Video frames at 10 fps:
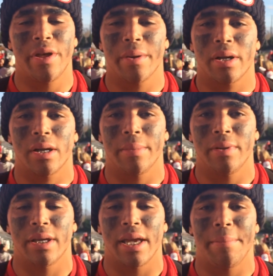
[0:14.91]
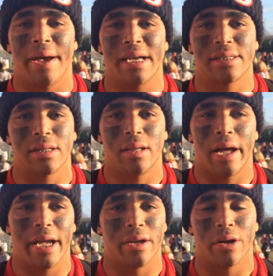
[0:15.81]
they were going to come in the game passing a
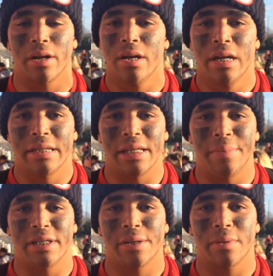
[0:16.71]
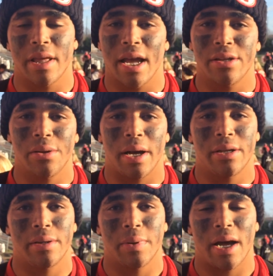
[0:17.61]
lot, and our DBs did what they had to. I,
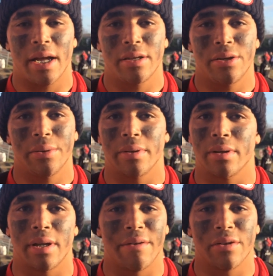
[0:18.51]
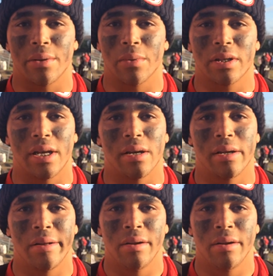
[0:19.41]
I had to do, and everything worked out.